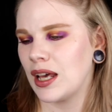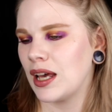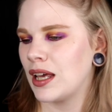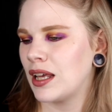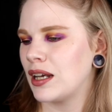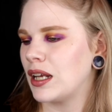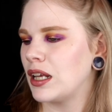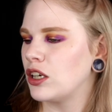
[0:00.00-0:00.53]

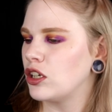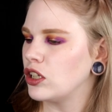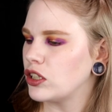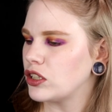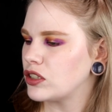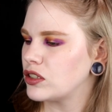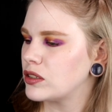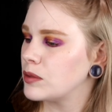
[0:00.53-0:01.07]
and a
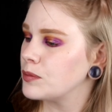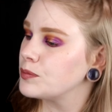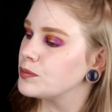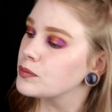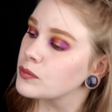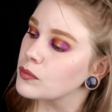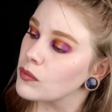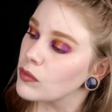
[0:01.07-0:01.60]
NYX
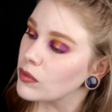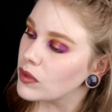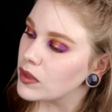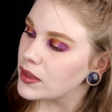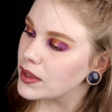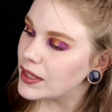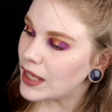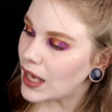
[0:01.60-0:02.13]

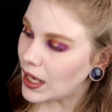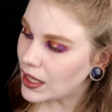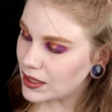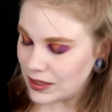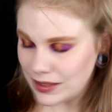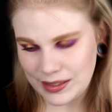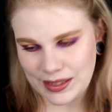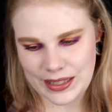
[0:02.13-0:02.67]

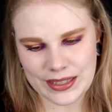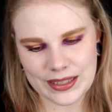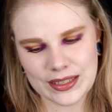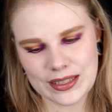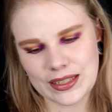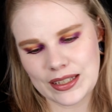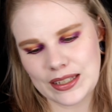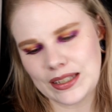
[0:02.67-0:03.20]
Candy
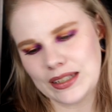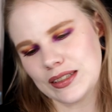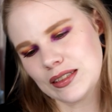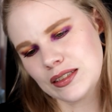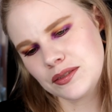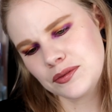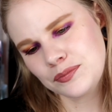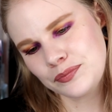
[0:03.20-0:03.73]
Slick
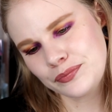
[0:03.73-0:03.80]
in